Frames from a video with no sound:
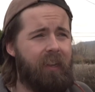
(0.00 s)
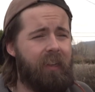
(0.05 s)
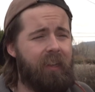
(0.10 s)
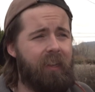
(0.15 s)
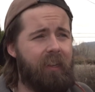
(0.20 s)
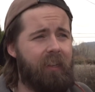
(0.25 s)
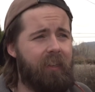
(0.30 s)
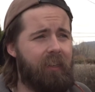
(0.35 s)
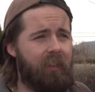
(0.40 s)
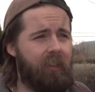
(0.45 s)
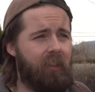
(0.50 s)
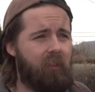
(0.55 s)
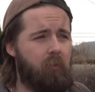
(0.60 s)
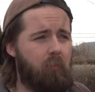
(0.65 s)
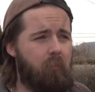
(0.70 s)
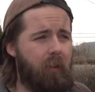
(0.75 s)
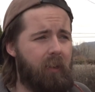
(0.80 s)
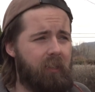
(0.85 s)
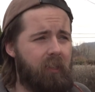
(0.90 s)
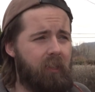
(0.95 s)
is we
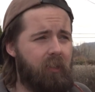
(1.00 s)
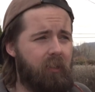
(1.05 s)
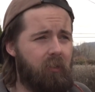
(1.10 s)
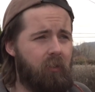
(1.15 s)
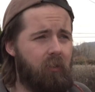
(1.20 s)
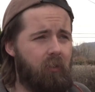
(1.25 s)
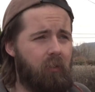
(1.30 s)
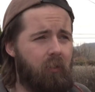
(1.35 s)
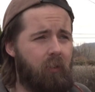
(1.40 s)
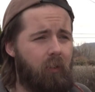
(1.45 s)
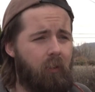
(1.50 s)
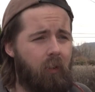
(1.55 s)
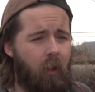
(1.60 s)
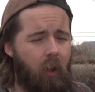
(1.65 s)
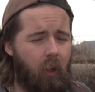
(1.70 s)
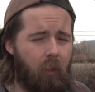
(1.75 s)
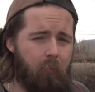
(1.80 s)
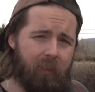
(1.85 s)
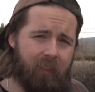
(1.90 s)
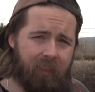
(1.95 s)
basically do
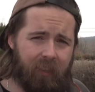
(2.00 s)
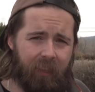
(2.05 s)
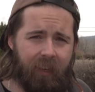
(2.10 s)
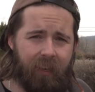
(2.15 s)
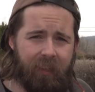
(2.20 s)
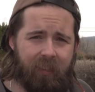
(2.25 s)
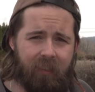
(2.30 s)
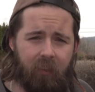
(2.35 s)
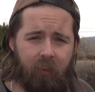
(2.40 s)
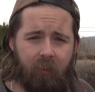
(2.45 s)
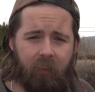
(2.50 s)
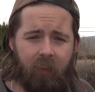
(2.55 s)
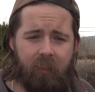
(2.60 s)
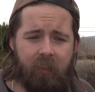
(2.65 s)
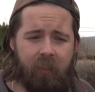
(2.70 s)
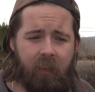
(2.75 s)
all the miscellaneous little things